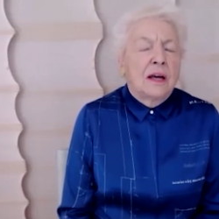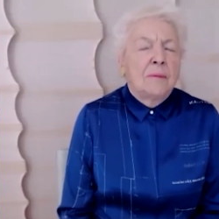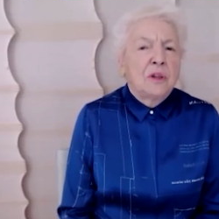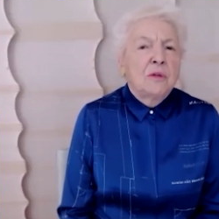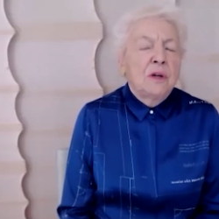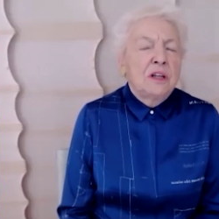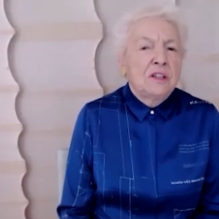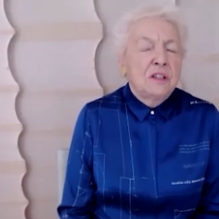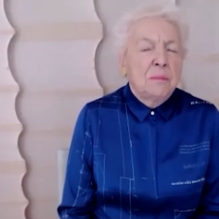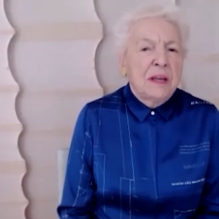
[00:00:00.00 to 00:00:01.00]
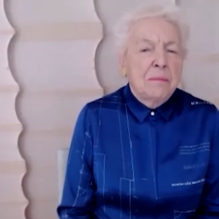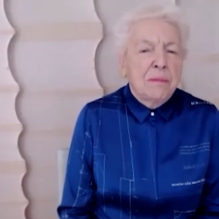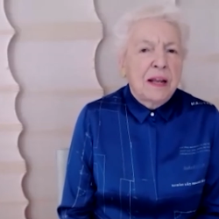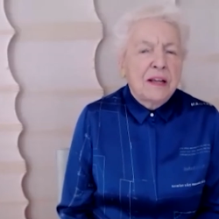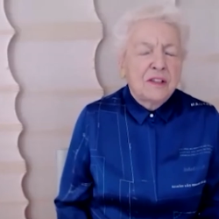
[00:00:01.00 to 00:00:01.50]
uh, but the world is a big
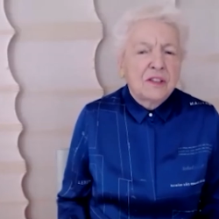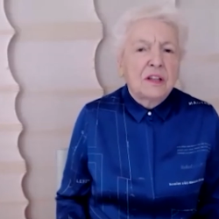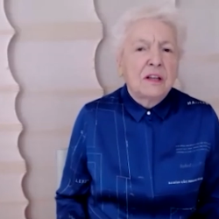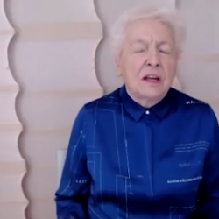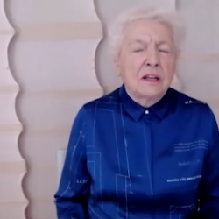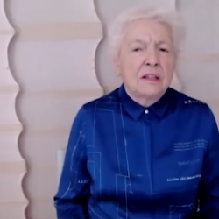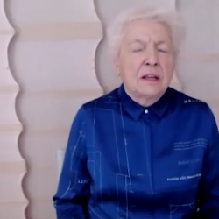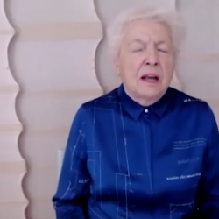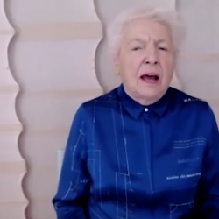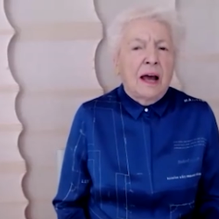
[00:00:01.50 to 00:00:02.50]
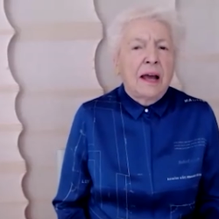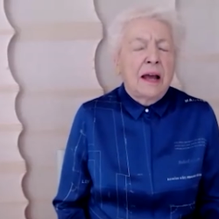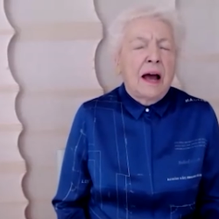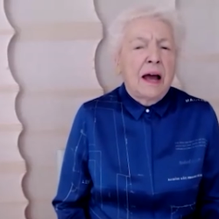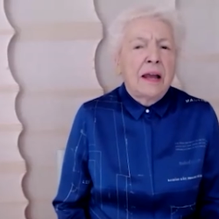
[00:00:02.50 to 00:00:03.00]
place, and and
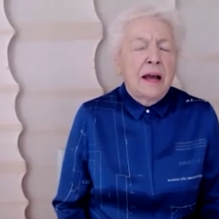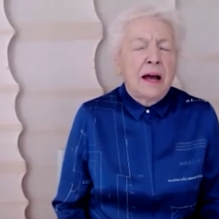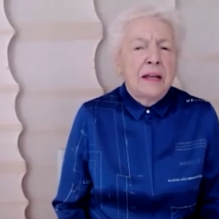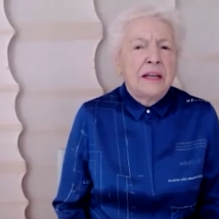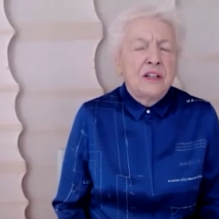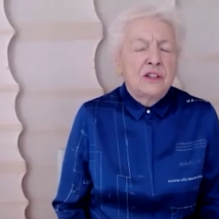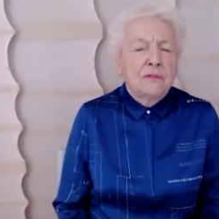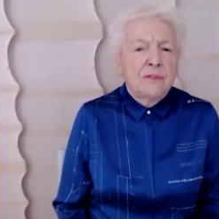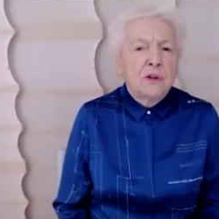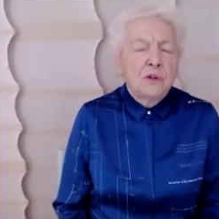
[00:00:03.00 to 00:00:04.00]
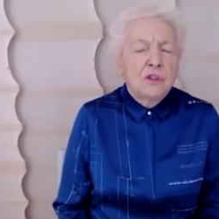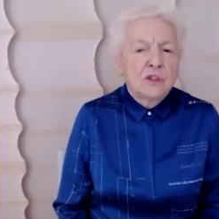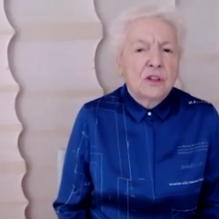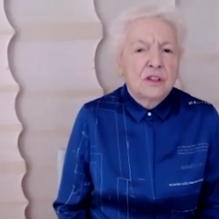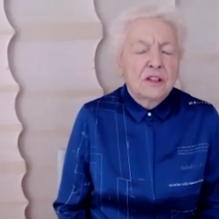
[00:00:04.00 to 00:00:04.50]
I, I I need to
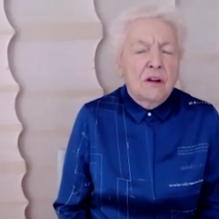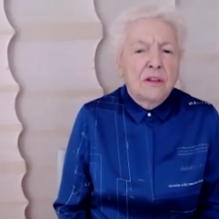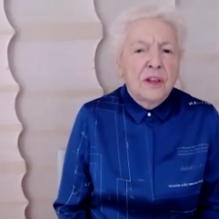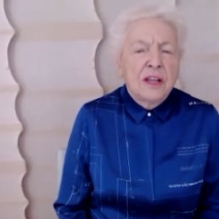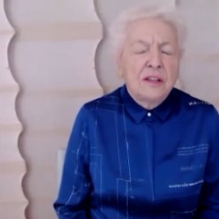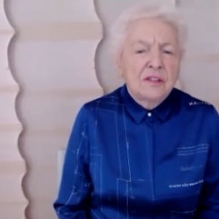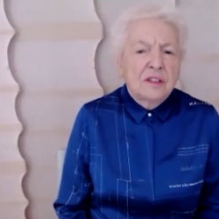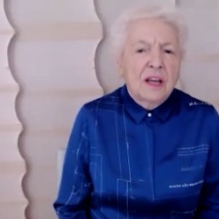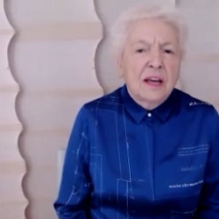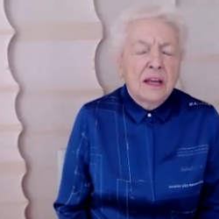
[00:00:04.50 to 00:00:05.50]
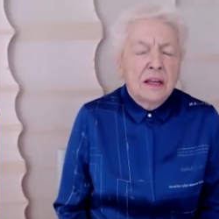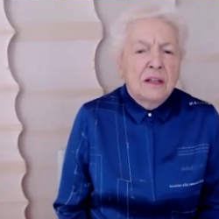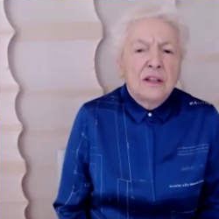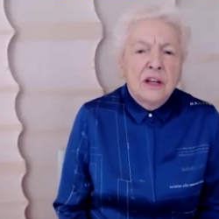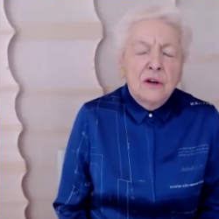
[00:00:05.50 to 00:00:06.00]
focus on on things that I
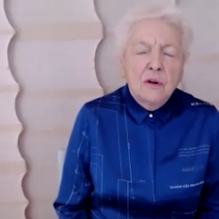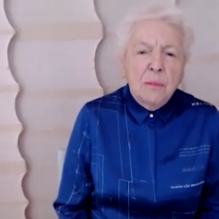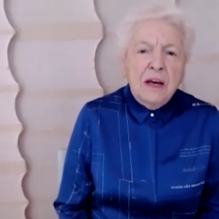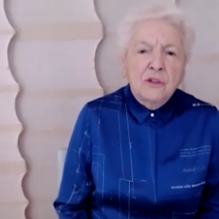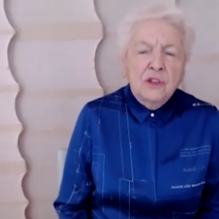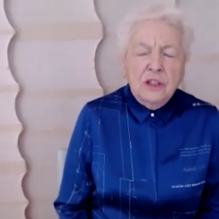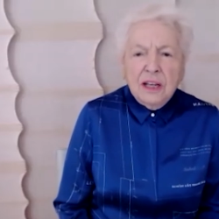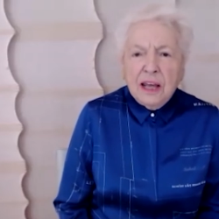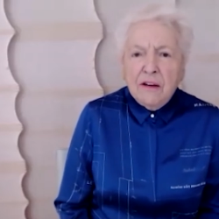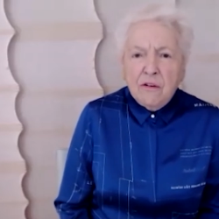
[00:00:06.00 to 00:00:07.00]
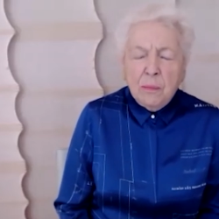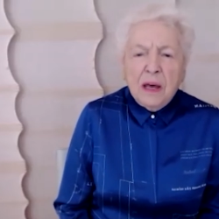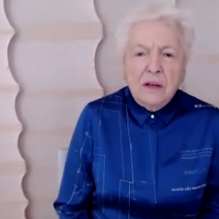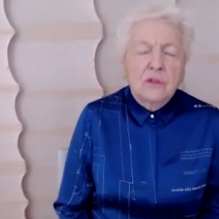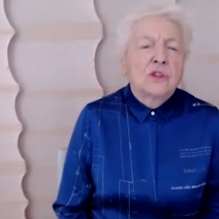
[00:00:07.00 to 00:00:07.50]
know about and care
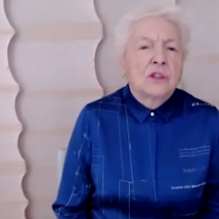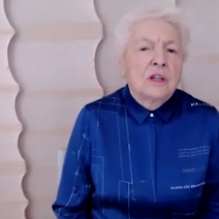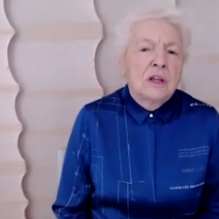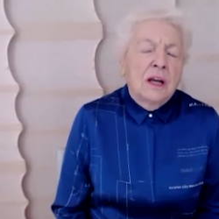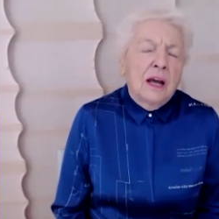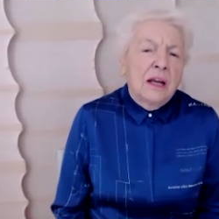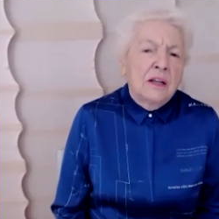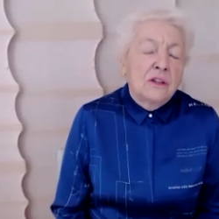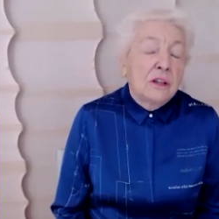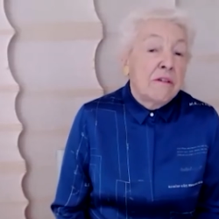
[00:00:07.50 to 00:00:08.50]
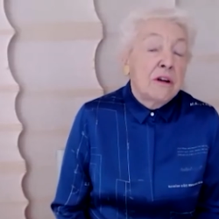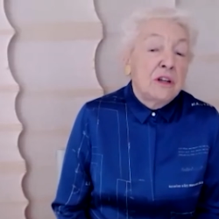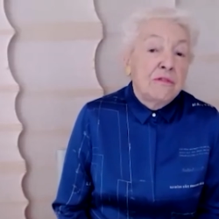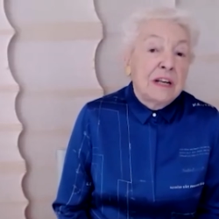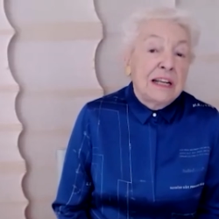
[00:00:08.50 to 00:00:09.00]
about. And there are
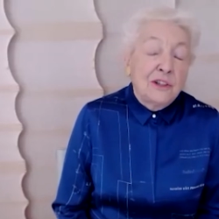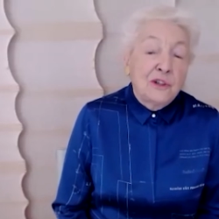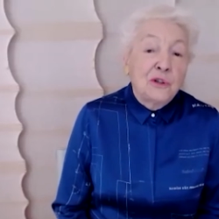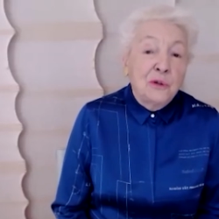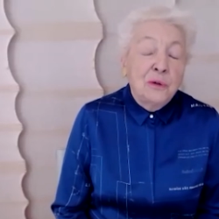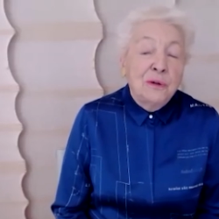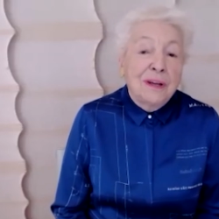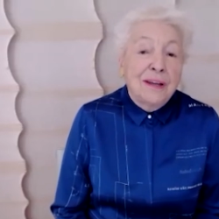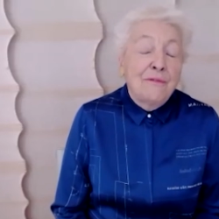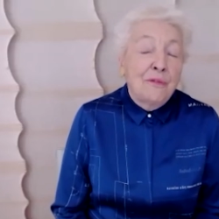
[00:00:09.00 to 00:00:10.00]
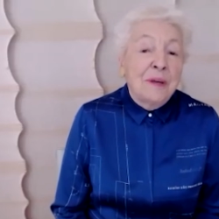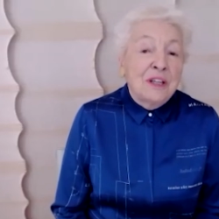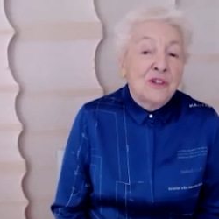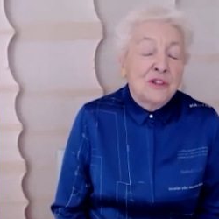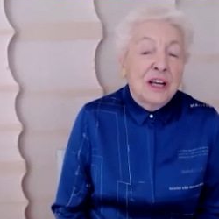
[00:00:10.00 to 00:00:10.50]
only really two
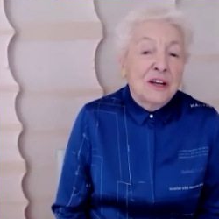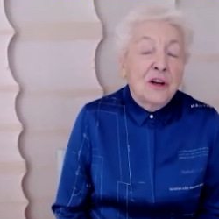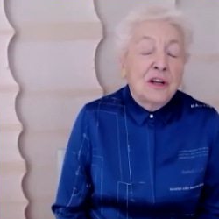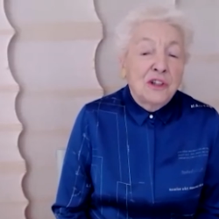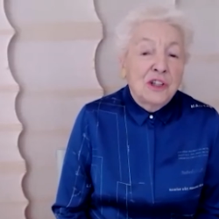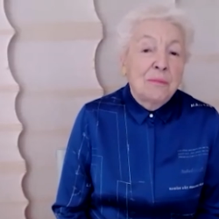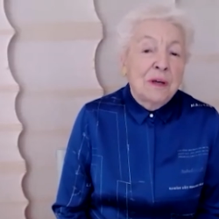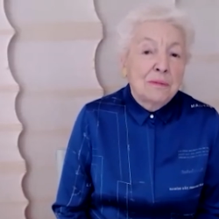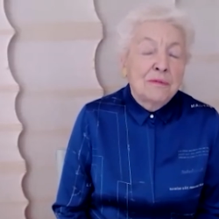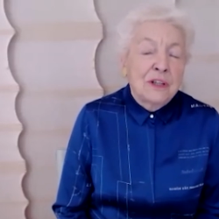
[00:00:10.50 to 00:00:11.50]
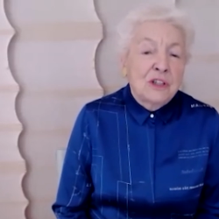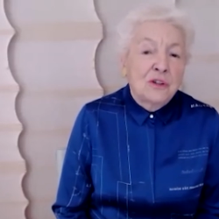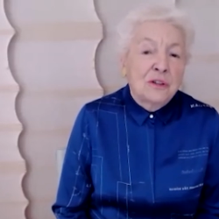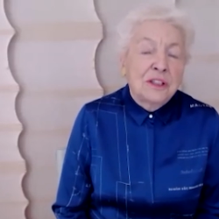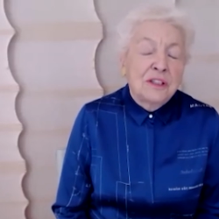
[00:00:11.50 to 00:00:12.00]
information technology, my
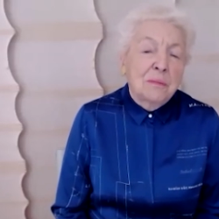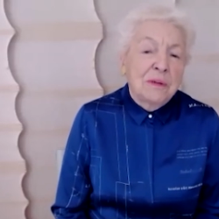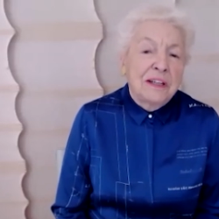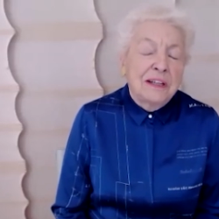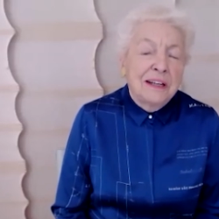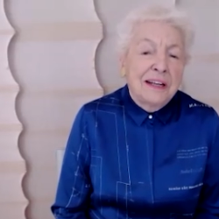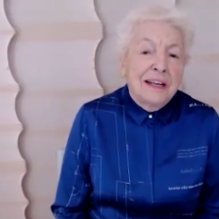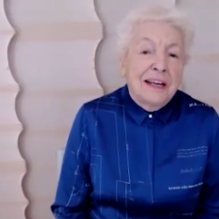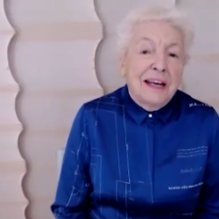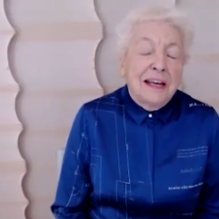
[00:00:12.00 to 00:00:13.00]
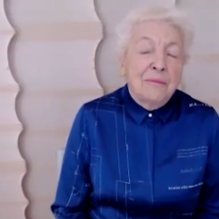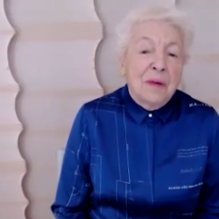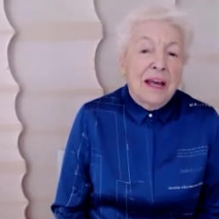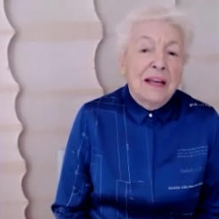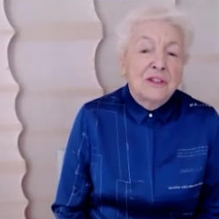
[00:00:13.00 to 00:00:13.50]
professional discipline,
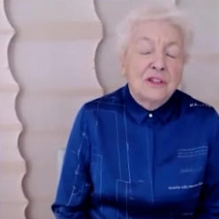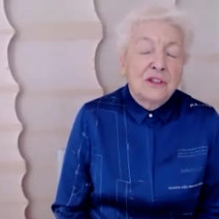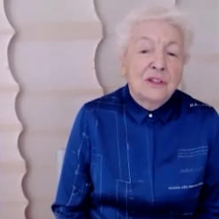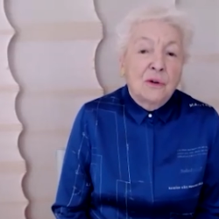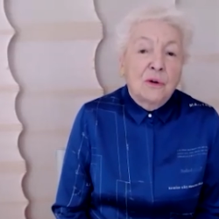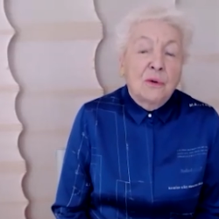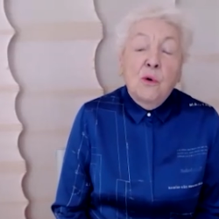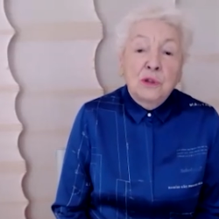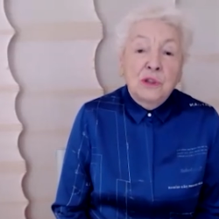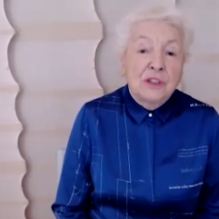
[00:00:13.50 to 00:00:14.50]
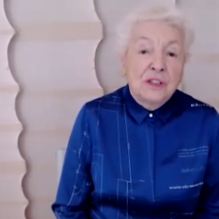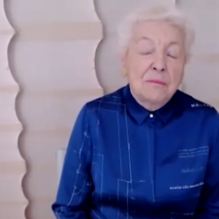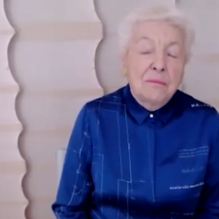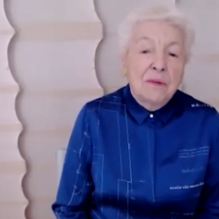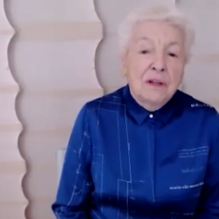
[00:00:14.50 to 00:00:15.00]
um, and
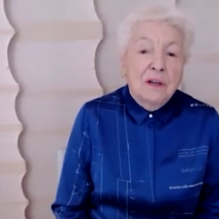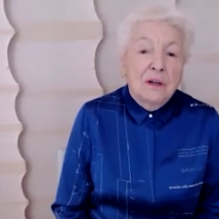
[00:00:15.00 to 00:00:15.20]
autism,